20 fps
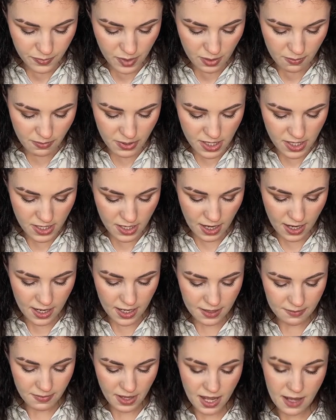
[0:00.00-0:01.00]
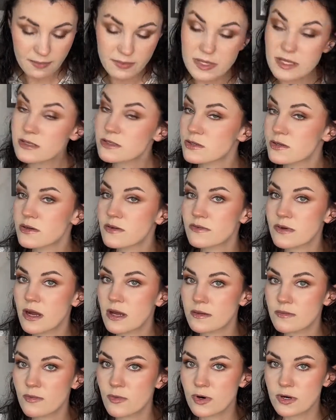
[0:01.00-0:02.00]
but I'm happy to have
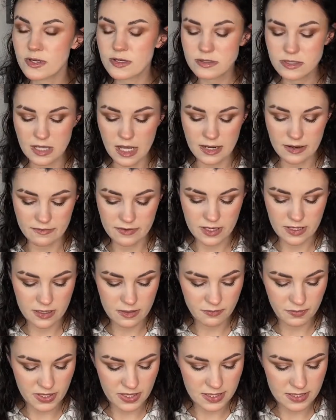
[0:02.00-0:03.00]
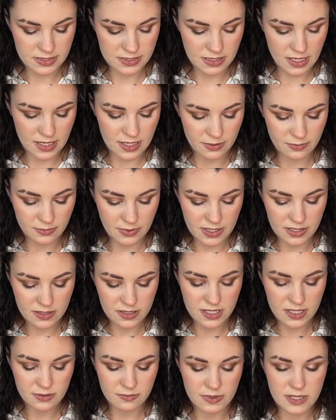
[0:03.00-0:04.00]
gotten more use out of it because I
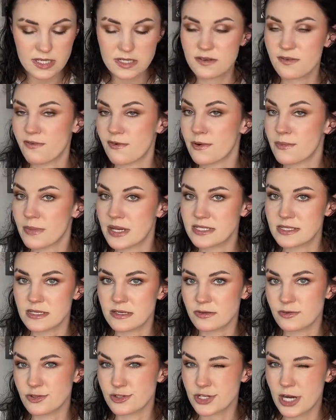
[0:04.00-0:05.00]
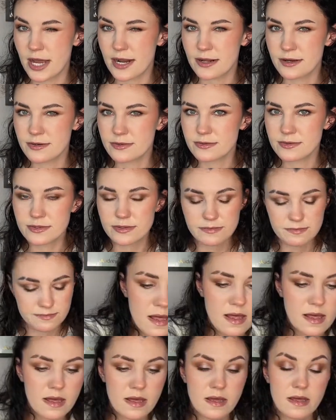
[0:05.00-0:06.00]
rarely reach for my single shadows.
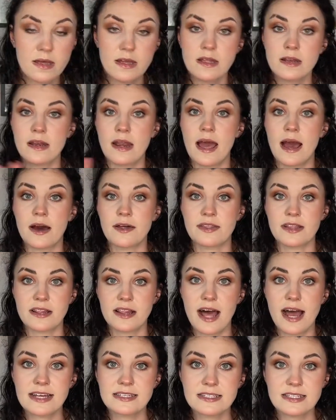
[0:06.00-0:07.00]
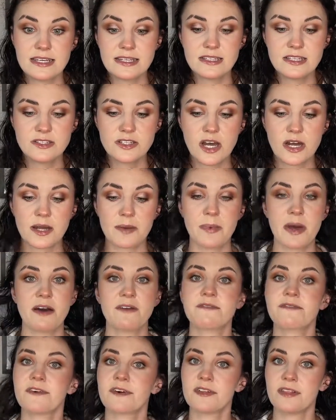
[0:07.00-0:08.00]
Now, the last thing to talk
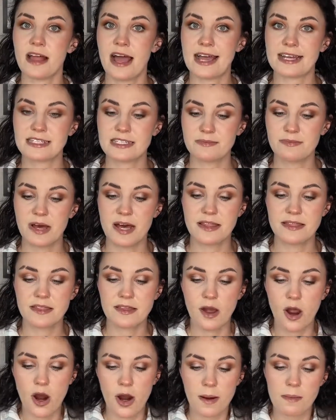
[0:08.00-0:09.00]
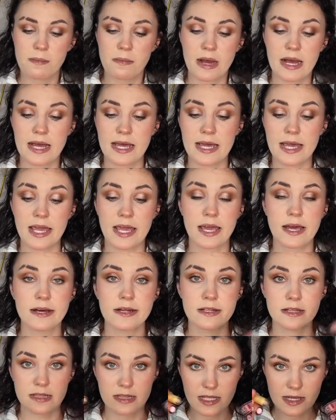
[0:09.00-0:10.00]
about for last month are my
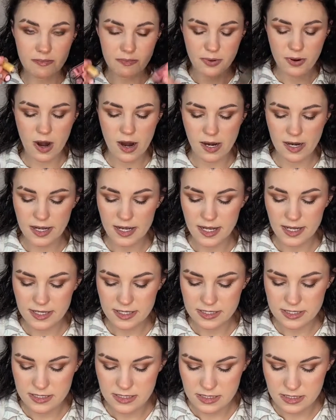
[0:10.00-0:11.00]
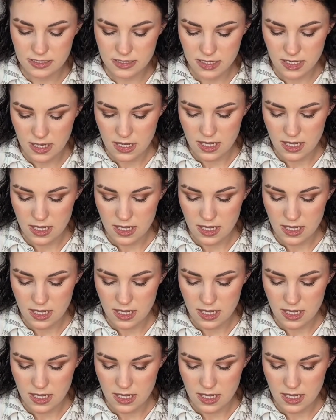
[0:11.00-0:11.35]
lip products.